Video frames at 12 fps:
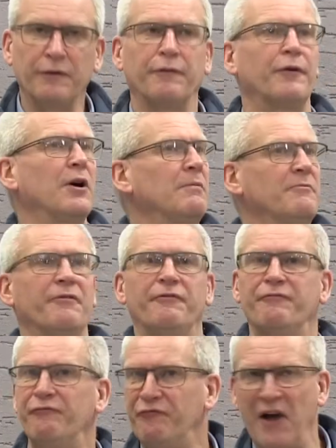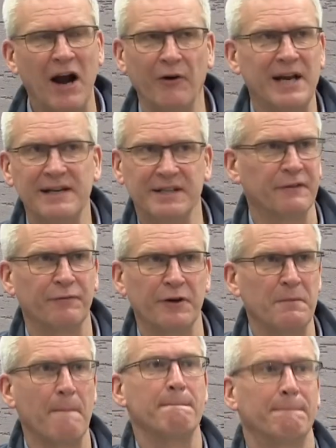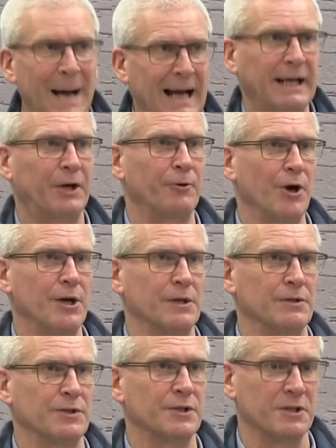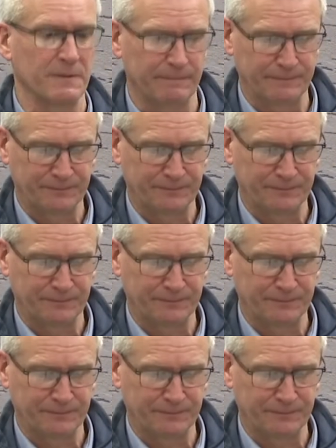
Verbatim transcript: from very different backgrounds.